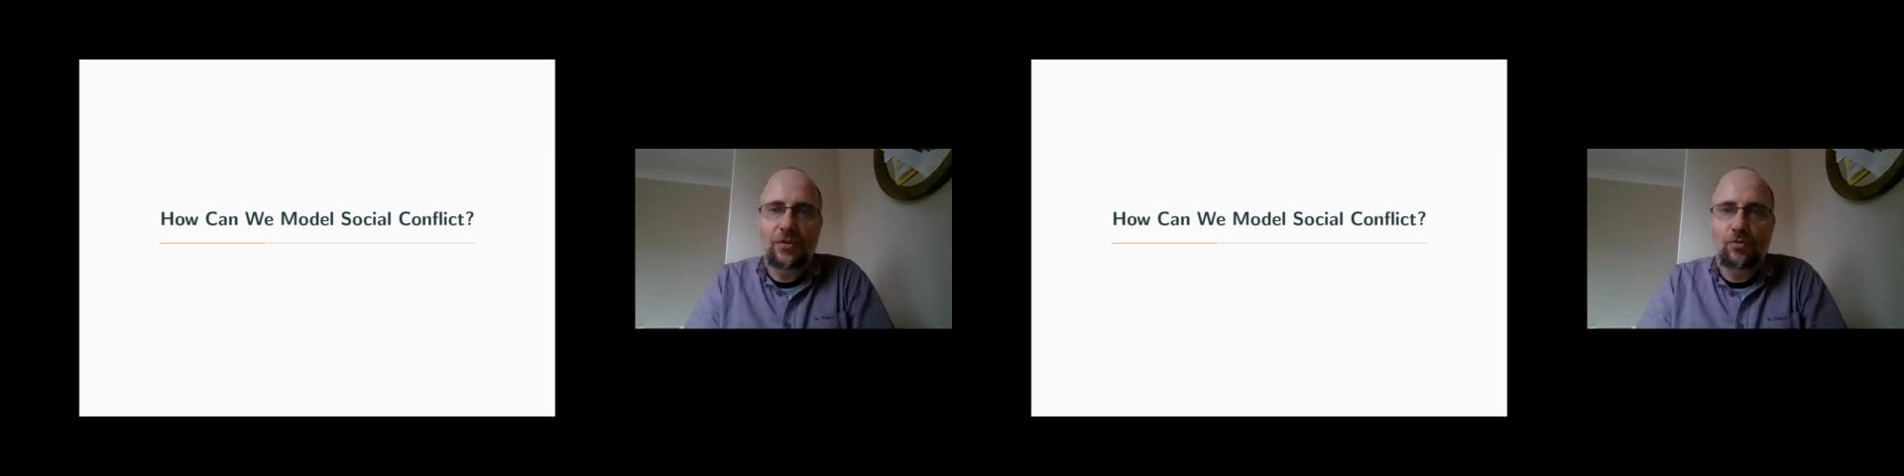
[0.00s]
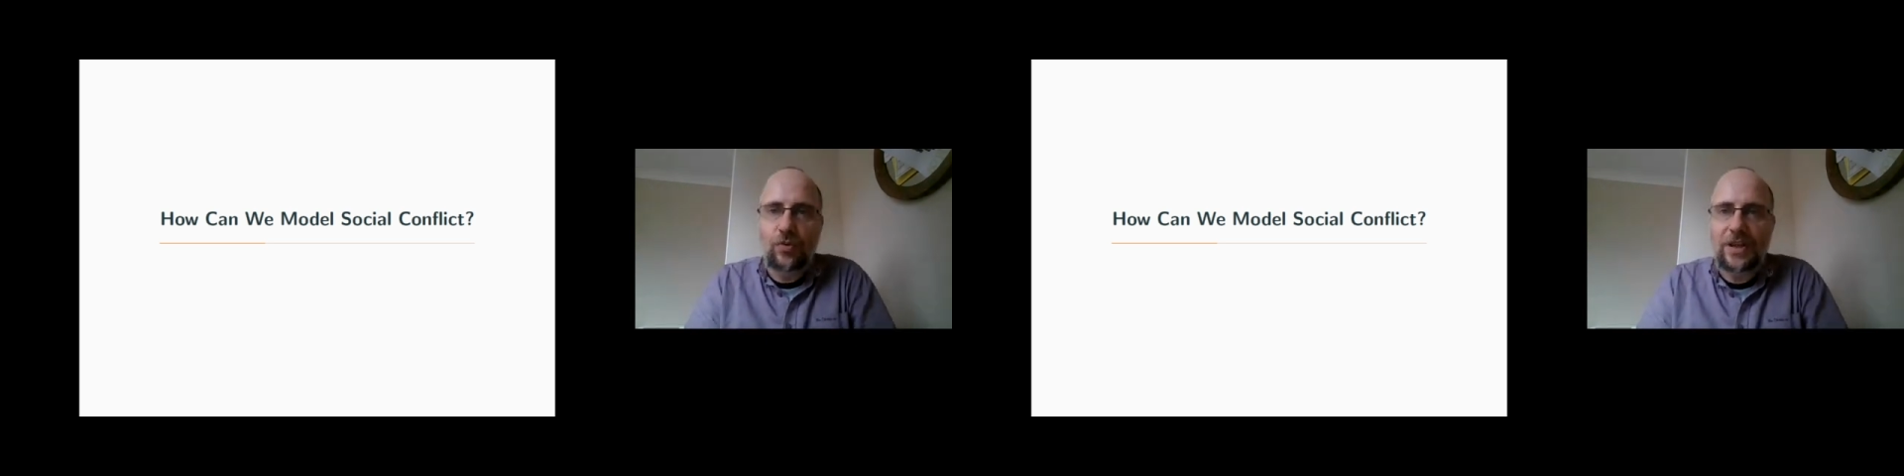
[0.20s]
the
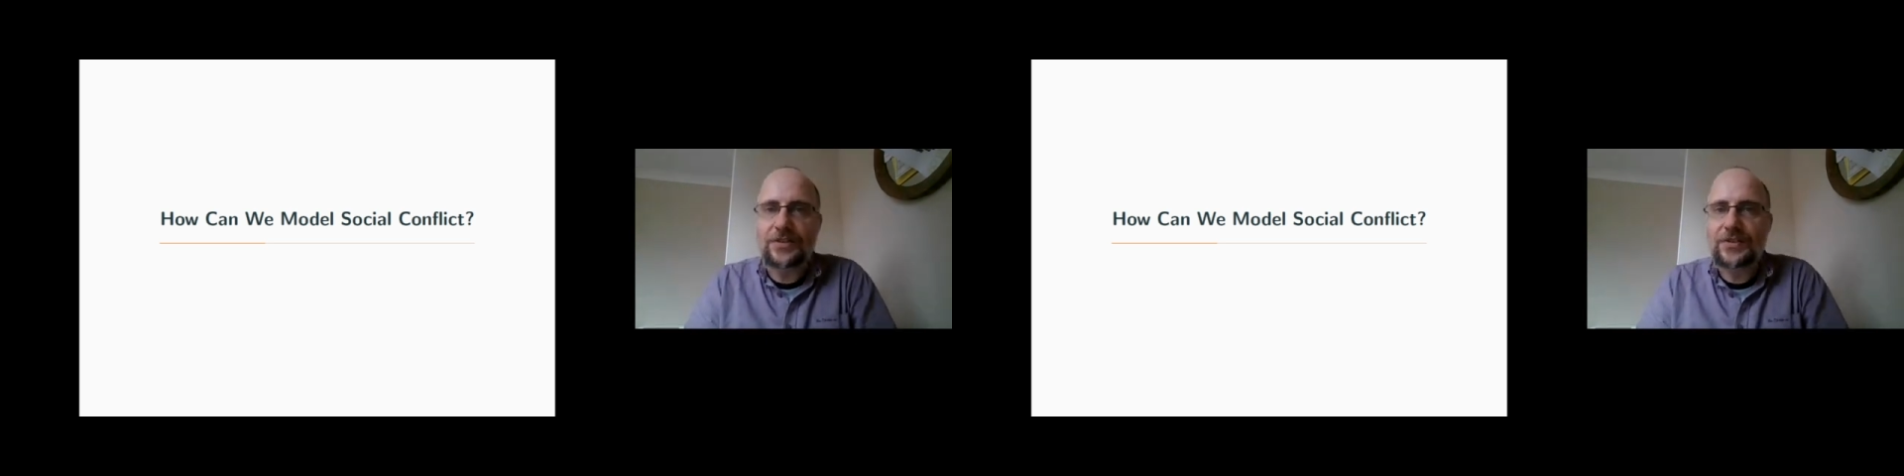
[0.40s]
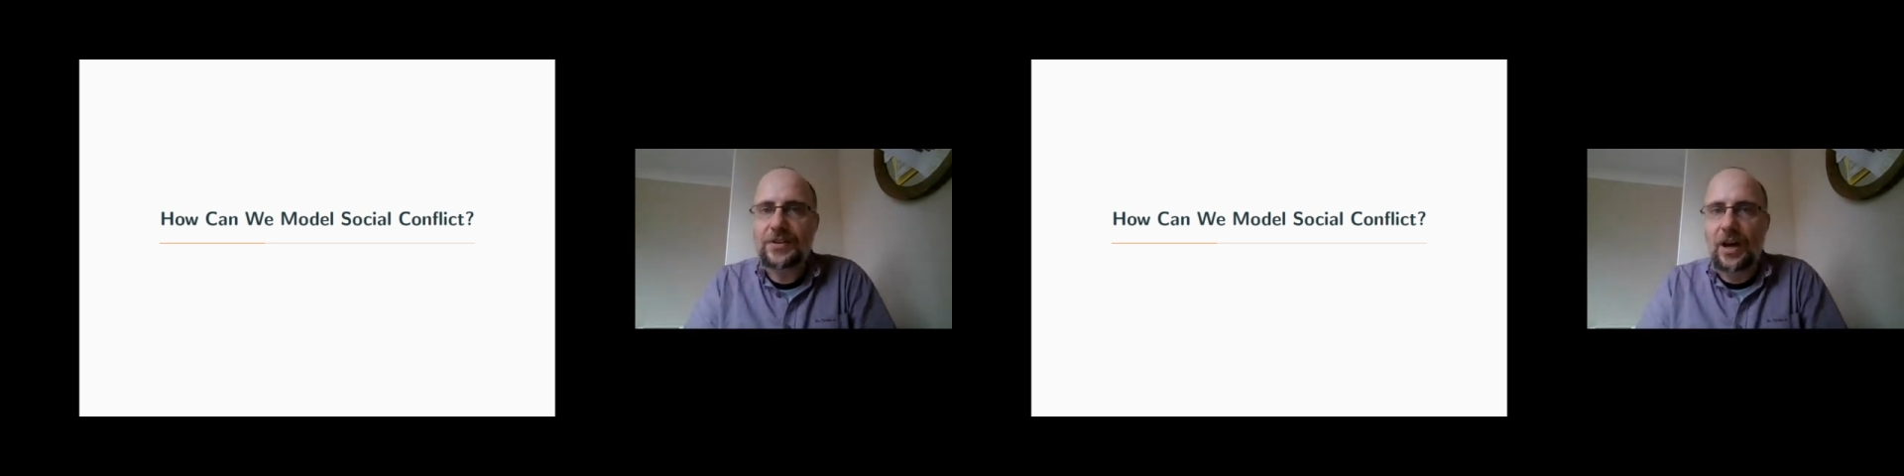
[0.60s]

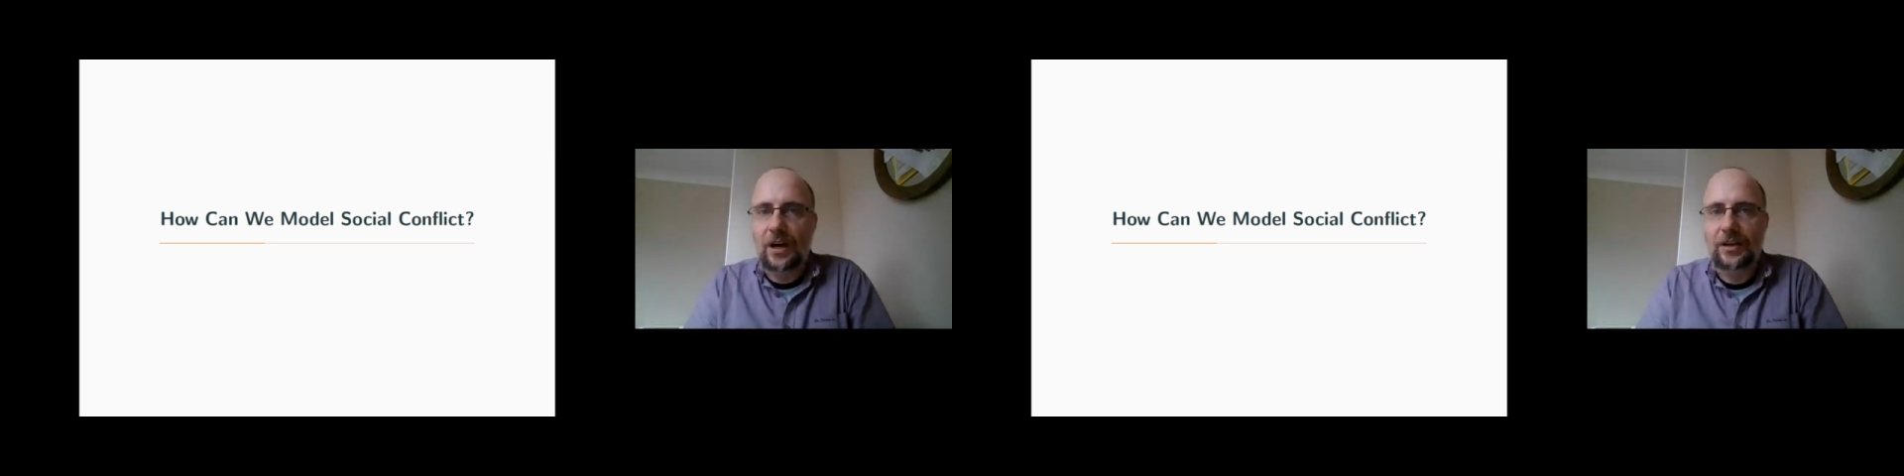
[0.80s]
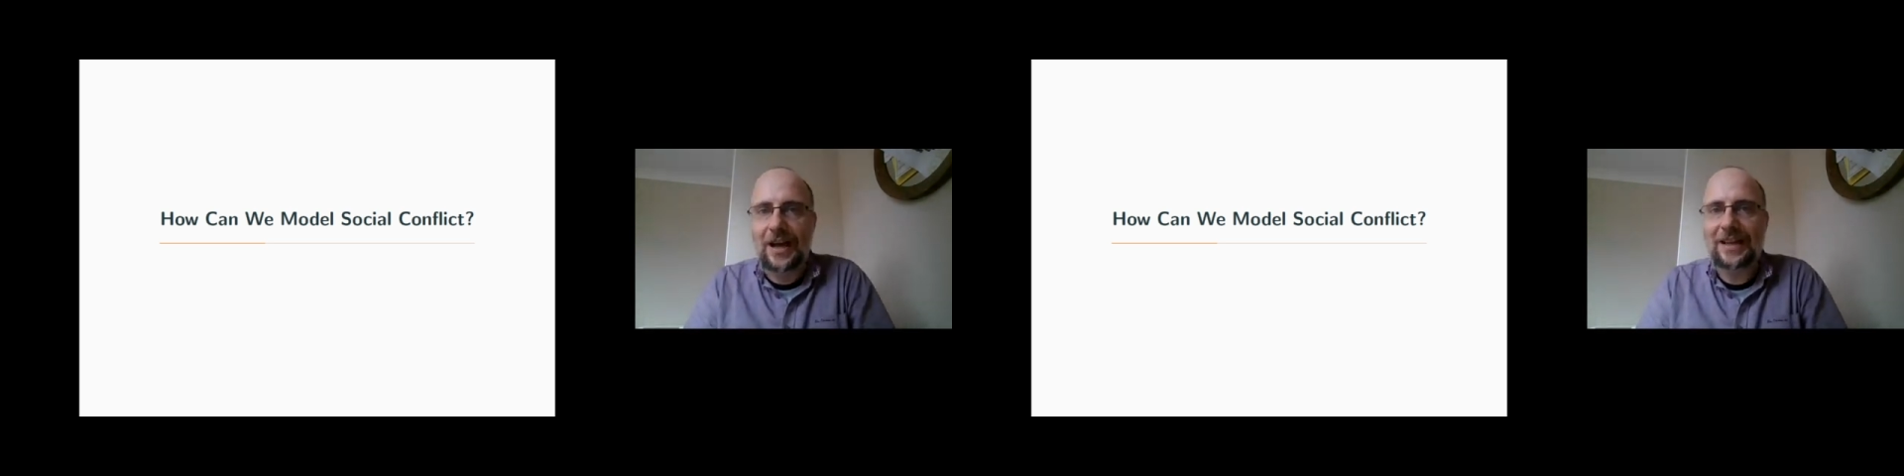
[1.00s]
rents
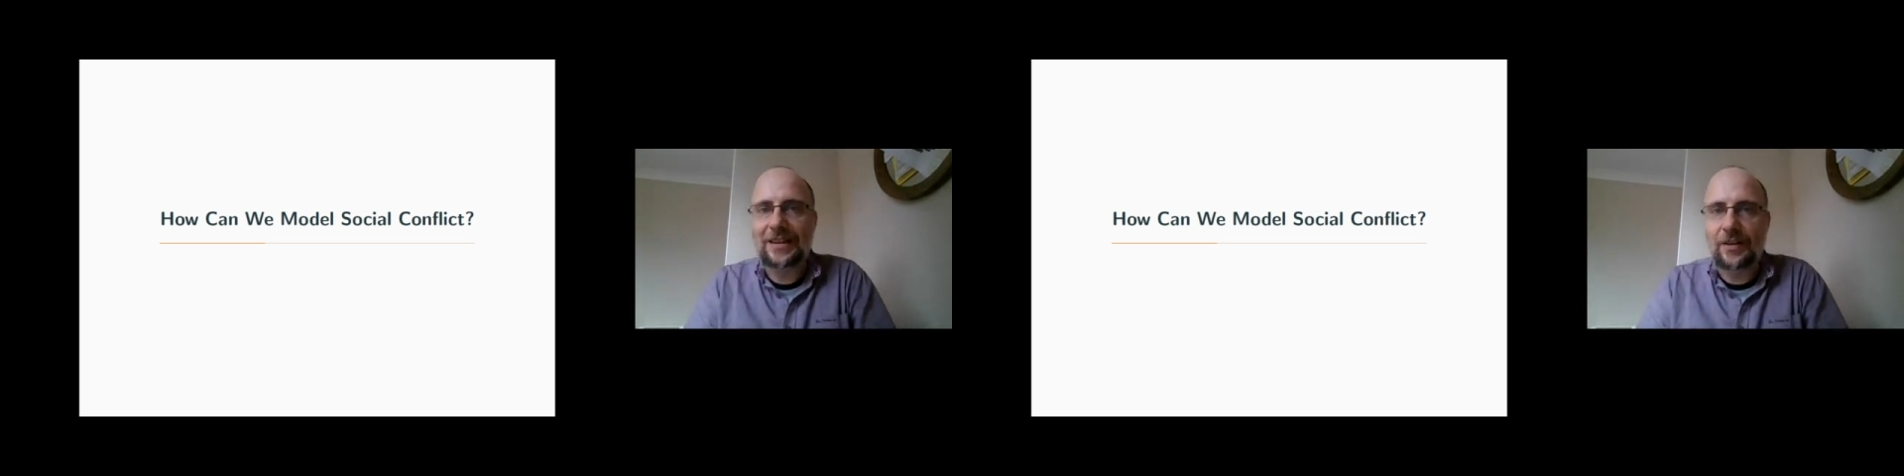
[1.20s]
are not